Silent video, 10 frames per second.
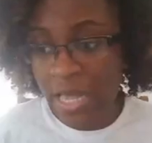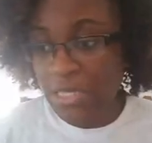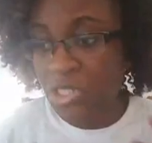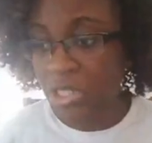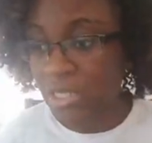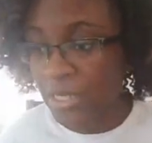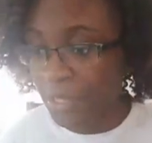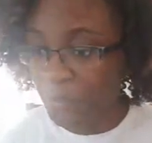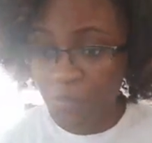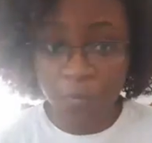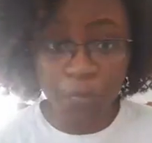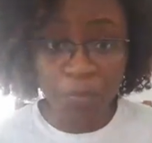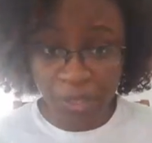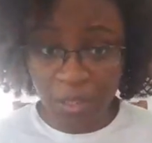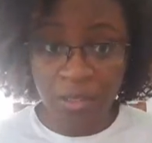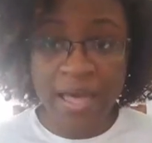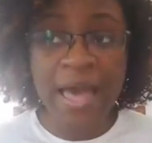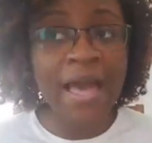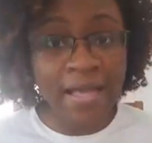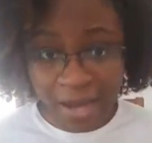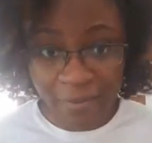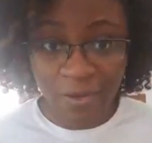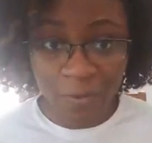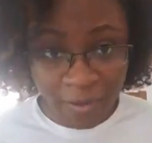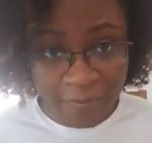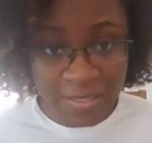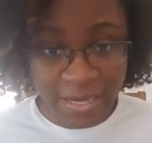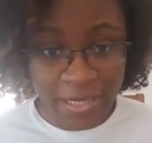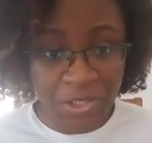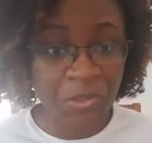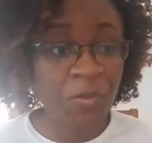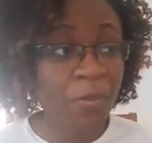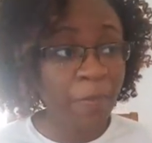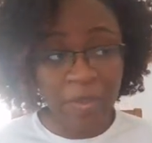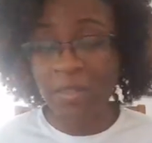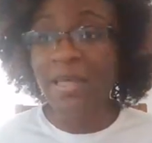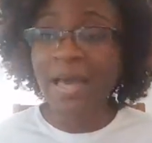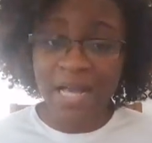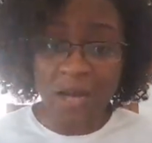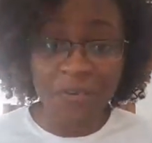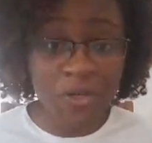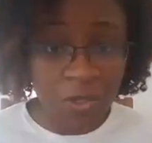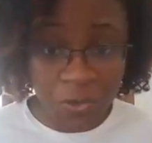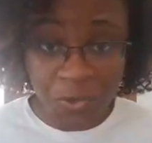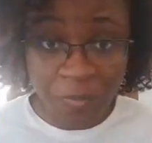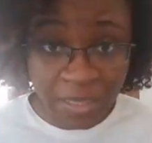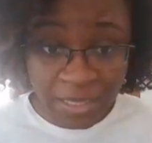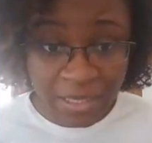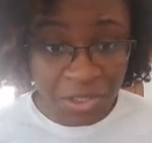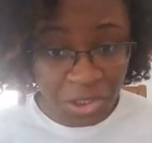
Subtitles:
She will build the heck out of your website. She will build the heck out of your social media.